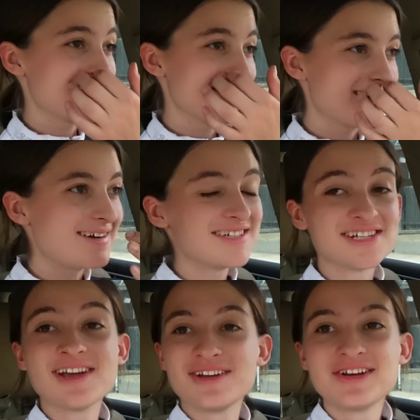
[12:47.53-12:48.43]

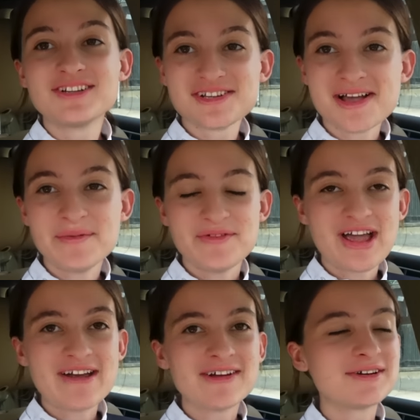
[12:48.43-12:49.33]
such a good time with
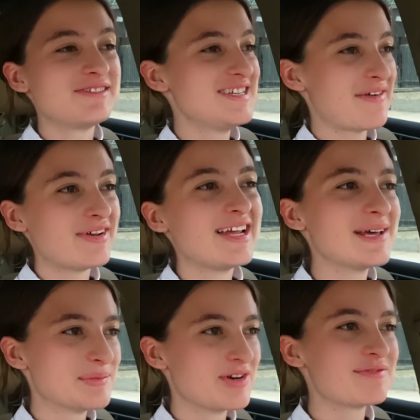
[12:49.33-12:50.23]
Ariel. Definitely an
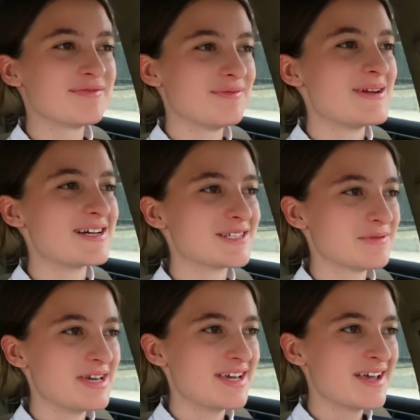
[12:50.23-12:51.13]
improvement from last
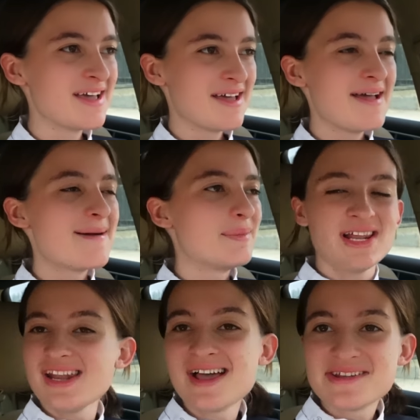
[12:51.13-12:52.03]
week. But
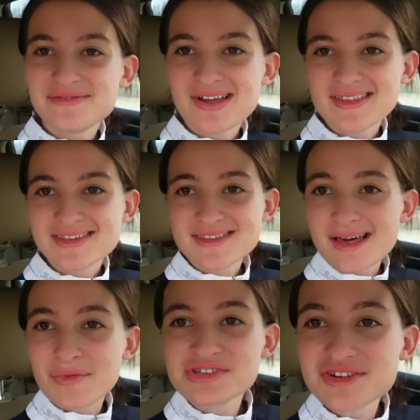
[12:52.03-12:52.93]
in her defence,
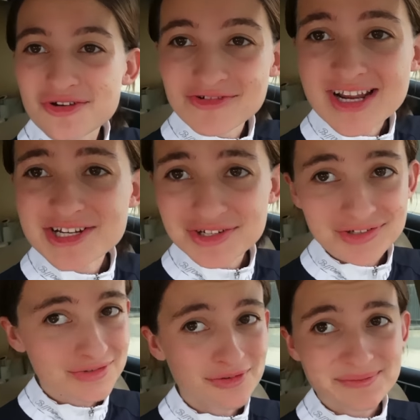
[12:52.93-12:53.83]
there wasn't a raging
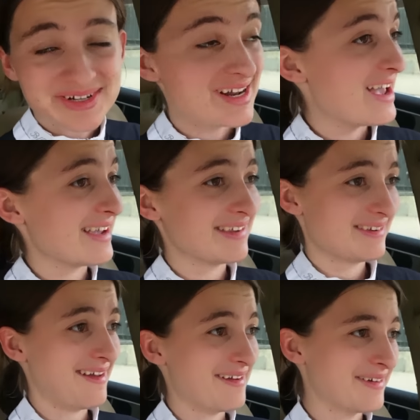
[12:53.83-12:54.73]
storm today,
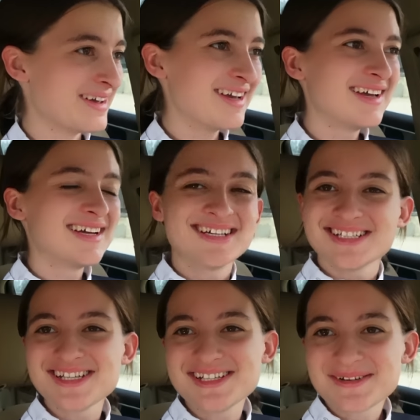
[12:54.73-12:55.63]
so
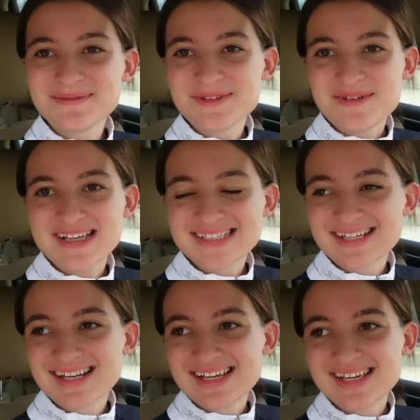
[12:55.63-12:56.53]
she jumped
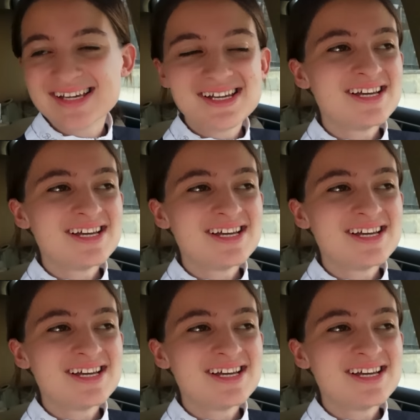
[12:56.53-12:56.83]
amazingly.